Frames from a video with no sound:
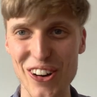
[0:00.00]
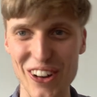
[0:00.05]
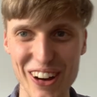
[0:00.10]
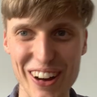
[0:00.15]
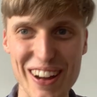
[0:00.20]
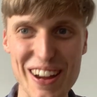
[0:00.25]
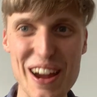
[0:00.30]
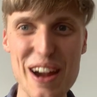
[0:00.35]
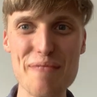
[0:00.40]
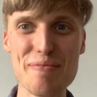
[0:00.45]
I'm
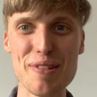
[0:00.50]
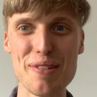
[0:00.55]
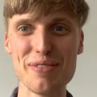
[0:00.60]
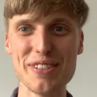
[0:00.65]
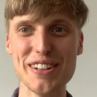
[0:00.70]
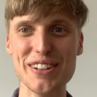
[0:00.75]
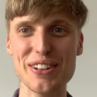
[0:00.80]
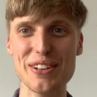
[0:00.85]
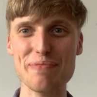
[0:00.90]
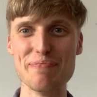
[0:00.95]

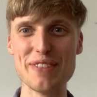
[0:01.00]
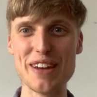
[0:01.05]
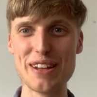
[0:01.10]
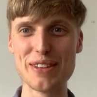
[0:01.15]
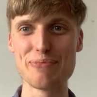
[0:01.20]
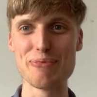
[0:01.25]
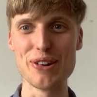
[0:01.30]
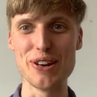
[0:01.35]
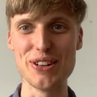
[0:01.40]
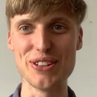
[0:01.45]
probably not the
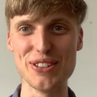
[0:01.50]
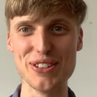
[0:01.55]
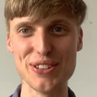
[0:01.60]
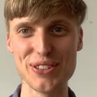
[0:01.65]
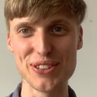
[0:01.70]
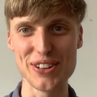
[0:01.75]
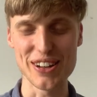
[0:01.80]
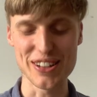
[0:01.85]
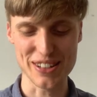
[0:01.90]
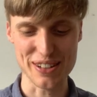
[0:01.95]
best person
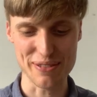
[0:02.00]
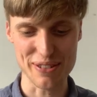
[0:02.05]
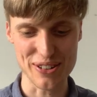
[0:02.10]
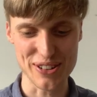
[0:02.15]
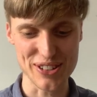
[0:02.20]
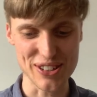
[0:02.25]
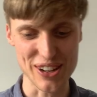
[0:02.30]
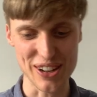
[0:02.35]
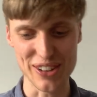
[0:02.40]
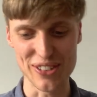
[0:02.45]
to ask about
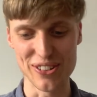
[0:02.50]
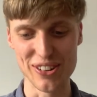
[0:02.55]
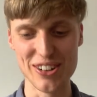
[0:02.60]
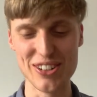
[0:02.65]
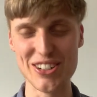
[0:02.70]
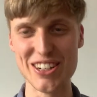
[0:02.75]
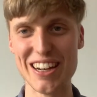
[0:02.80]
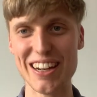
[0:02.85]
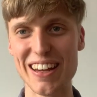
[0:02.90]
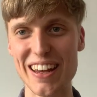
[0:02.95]

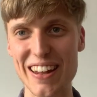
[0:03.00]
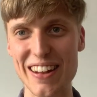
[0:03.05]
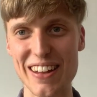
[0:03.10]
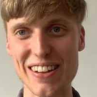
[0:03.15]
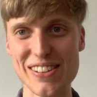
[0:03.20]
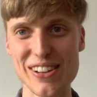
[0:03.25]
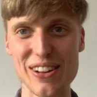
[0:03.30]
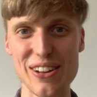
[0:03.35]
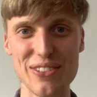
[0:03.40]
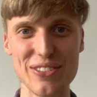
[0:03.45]
psychology. Again,
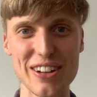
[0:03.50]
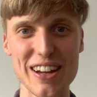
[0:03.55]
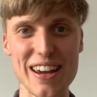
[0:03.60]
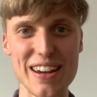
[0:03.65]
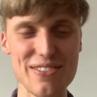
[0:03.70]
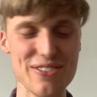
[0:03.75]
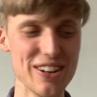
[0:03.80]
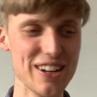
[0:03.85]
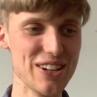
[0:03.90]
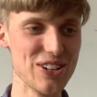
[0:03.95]
that's a love and
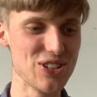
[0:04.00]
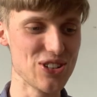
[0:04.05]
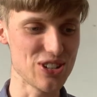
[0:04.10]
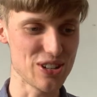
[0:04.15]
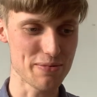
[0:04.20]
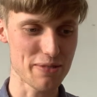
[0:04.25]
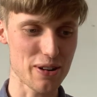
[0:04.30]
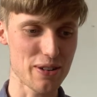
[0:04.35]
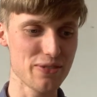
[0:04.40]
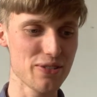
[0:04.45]
hate
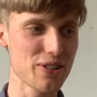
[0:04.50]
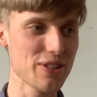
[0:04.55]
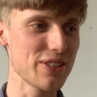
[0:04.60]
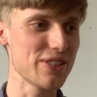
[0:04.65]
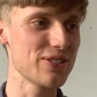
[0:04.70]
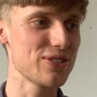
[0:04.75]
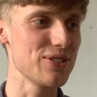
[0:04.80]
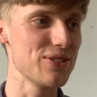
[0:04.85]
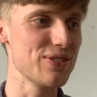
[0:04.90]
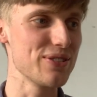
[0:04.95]
relationship. However, I
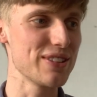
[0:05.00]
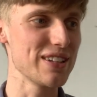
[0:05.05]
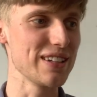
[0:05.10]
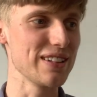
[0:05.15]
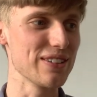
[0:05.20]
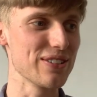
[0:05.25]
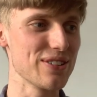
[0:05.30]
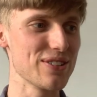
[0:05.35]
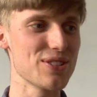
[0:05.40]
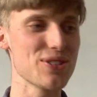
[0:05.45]
do
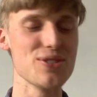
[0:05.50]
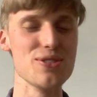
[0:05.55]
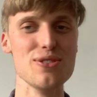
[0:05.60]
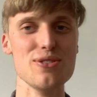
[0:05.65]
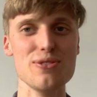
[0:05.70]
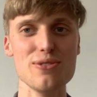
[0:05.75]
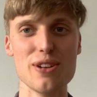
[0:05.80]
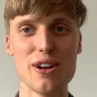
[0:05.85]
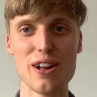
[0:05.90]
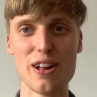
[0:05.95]
think there are
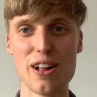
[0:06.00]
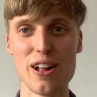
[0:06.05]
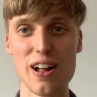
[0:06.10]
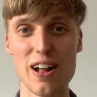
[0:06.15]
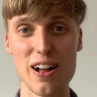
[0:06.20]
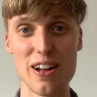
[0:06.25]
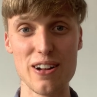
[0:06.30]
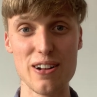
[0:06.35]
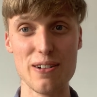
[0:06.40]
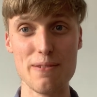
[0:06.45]
two
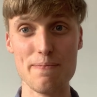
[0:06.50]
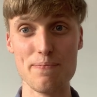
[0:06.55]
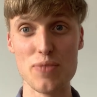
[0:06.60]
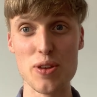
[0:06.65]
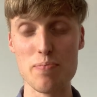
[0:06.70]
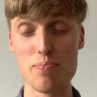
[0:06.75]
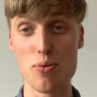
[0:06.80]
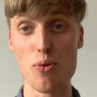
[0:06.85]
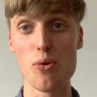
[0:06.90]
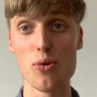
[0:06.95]

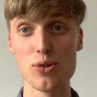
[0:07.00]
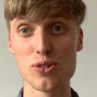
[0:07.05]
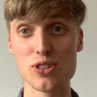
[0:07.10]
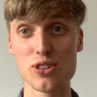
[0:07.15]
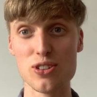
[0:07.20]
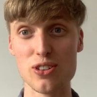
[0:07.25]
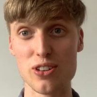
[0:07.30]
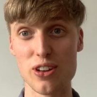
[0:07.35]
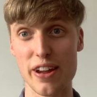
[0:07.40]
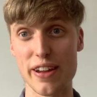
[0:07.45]

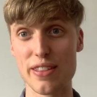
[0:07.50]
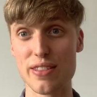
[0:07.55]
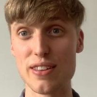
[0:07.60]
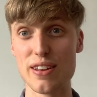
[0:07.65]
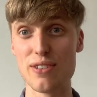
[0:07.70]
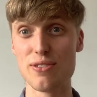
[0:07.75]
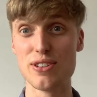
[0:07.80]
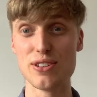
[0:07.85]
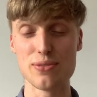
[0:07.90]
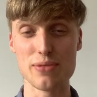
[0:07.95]
important like
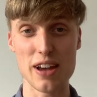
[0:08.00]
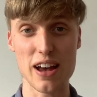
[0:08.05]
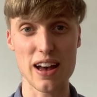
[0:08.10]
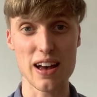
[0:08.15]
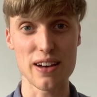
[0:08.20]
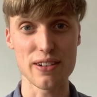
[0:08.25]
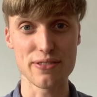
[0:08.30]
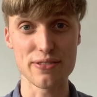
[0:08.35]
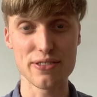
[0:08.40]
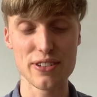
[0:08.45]
theories that we
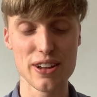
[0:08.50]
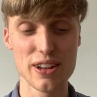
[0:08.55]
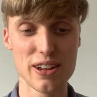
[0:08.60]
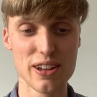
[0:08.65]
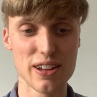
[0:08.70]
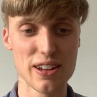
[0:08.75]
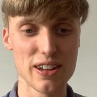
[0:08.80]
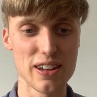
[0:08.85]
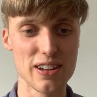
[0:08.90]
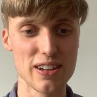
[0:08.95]
have
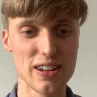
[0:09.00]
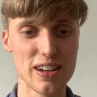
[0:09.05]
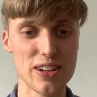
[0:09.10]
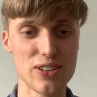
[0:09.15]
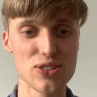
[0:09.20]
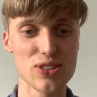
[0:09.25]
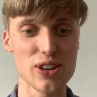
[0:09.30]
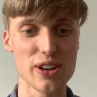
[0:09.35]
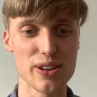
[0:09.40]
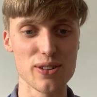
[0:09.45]

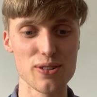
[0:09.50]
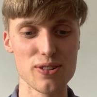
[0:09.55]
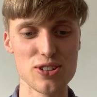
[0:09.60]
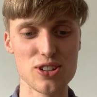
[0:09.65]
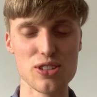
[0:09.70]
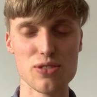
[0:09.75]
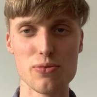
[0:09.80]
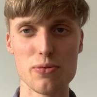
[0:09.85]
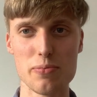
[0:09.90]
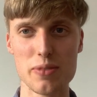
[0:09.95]
in
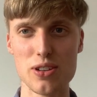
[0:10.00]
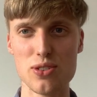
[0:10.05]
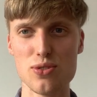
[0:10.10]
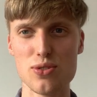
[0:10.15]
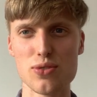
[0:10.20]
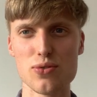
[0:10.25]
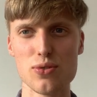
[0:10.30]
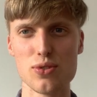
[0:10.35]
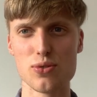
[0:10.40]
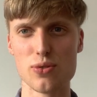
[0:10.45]
psychology that will be
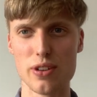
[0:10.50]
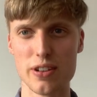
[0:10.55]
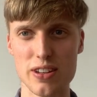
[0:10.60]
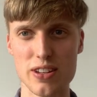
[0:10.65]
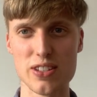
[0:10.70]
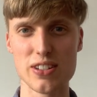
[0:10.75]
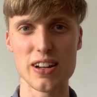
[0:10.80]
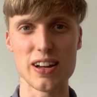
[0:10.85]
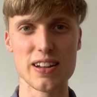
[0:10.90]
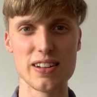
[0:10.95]
useful to
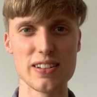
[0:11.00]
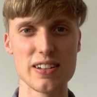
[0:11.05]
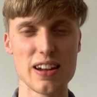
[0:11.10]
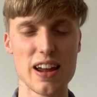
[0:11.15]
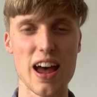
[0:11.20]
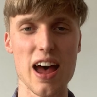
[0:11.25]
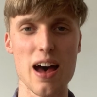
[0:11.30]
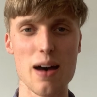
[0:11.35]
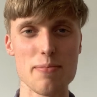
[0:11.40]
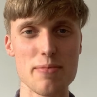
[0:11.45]
understand in
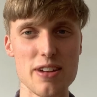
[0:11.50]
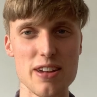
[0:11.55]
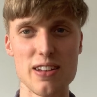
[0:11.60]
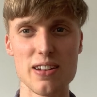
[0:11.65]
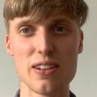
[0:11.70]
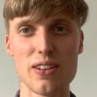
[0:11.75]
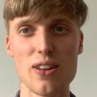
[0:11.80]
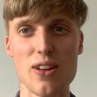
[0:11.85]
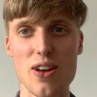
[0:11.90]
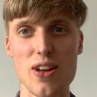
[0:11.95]
habit
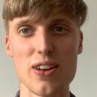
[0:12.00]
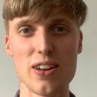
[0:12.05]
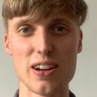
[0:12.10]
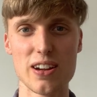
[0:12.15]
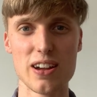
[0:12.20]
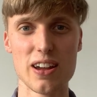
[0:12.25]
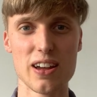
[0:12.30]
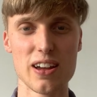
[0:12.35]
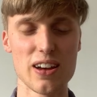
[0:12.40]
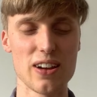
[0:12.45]
learning
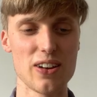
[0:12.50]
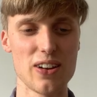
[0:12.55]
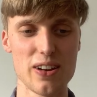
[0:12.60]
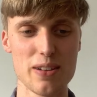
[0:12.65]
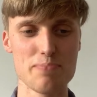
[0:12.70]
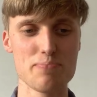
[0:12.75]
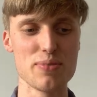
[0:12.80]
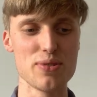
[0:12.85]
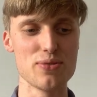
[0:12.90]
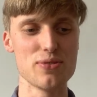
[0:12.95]
and
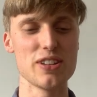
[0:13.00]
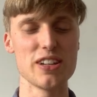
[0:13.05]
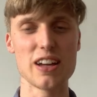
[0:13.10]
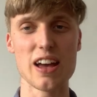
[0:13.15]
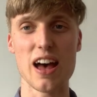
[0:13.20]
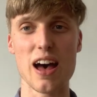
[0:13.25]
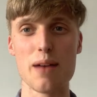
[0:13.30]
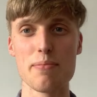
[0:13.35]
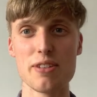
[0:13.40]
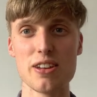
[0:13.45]
like building
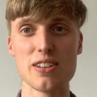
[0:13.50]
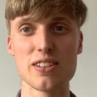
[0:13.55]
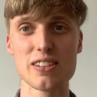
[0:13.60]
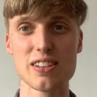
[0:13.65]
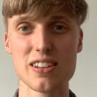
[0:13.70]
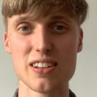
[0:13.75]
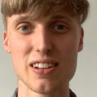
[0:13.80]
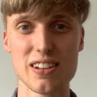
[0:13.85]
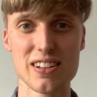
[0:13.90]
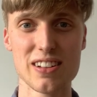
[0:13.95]

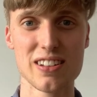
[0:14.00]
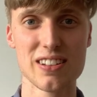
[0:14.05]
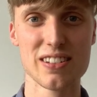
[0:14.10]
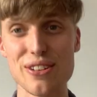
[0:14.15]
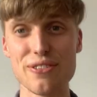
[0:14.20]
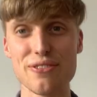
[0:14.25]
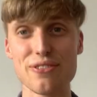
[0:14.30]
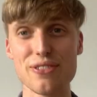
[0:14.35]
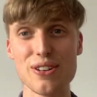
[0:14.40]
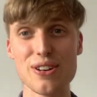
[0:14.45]
habits. The
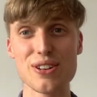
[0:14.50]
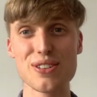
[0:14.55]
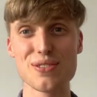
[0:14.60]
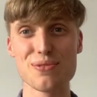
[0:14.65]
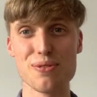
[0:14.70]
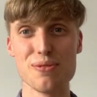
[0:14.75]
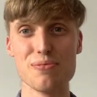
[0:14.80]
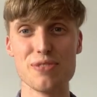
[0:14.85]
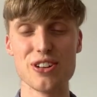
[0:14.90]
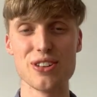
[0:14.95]
first
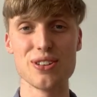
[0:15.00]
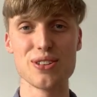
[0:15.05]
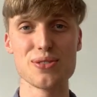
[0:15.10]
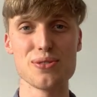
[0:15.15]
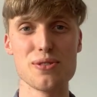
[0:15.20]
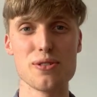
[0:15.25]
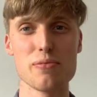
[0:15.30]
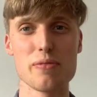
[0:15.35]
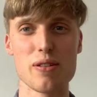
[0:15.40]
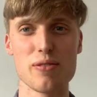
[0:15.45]
one we're going to
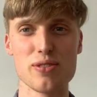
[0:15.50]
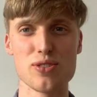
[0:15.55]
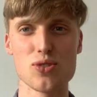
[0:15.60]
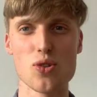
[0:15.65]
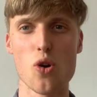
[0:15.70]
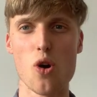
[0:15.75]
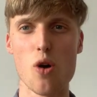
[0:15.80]
talk about is